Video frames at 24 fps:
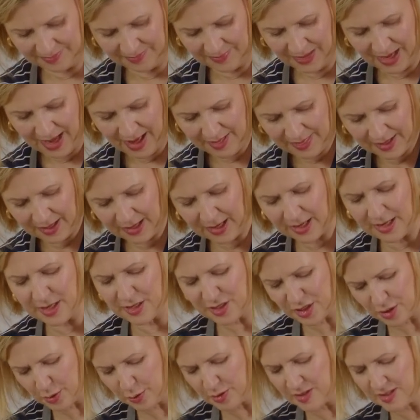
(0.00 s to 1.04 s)
I think I
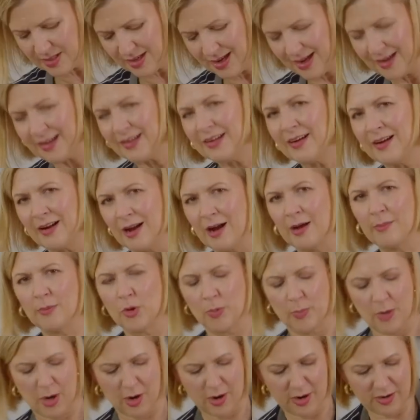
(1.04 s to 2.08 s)
associate Nanaimo
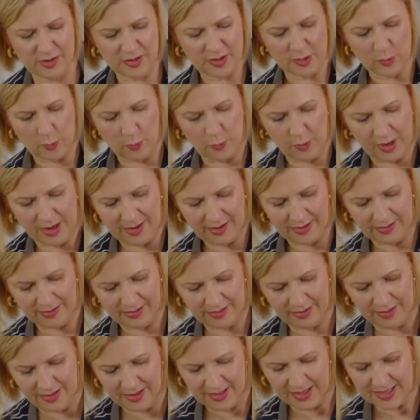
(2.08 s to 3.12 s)
bars
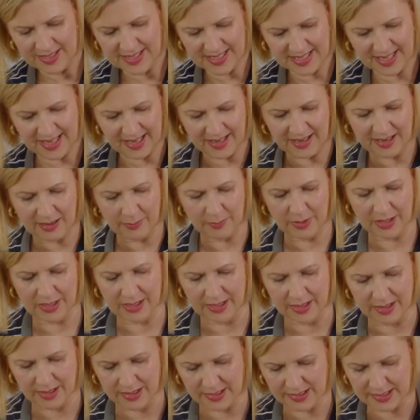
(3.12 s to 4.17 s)
with skiing
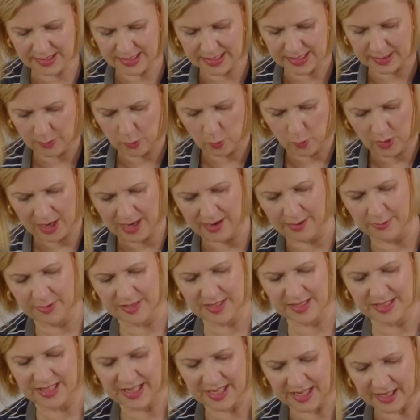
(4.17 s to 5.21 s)
because when I was
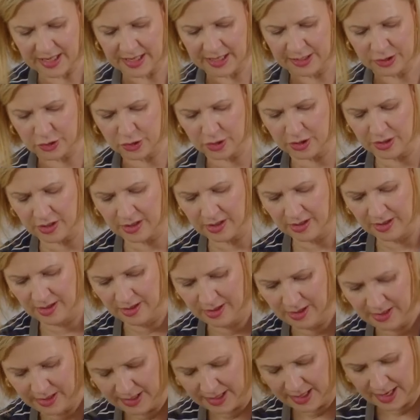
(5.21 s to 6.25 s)
a teenager
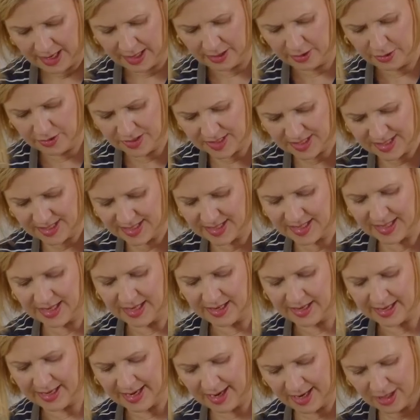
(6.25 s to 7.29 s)
and used to
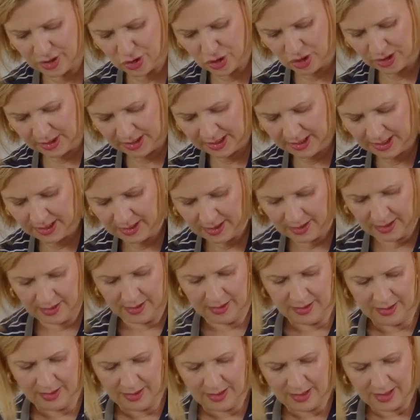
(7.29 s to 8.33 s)
ski occasionally,
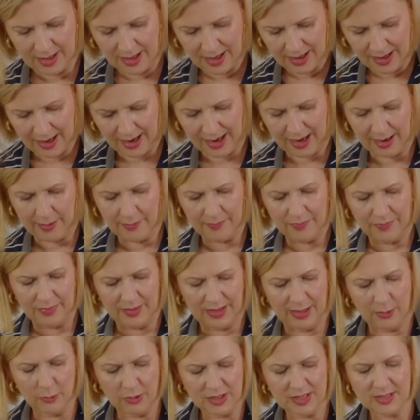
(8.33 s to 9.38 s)

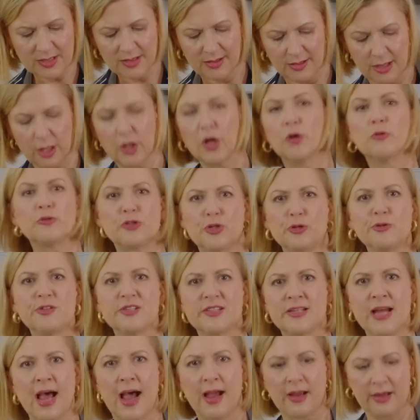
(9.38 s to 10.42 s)
it was the go-to
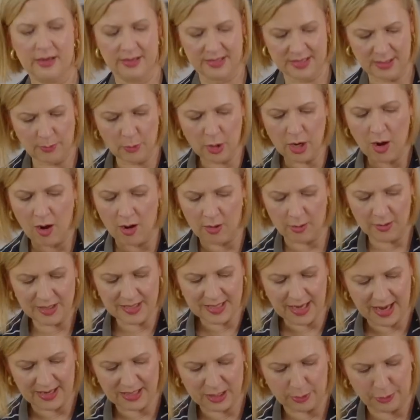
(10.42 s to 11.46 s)
snack. Someone always
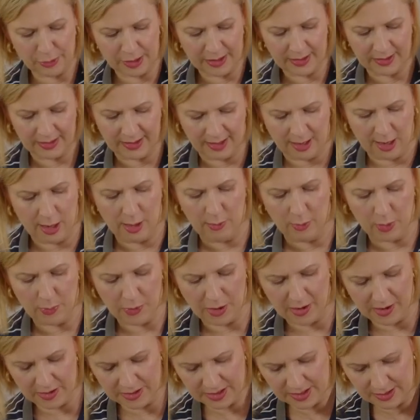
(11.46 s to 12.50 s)
had to bring Nanaimo
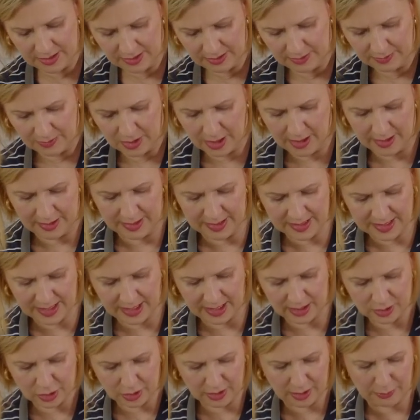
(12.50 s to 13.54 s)
bars on the
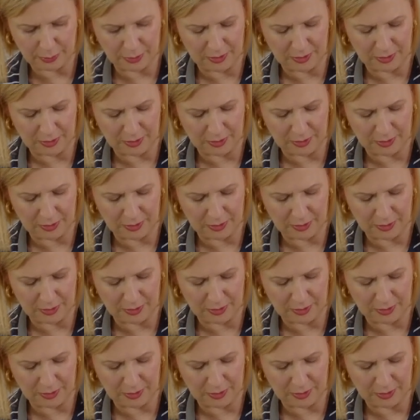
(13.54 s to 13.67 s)
ski trip.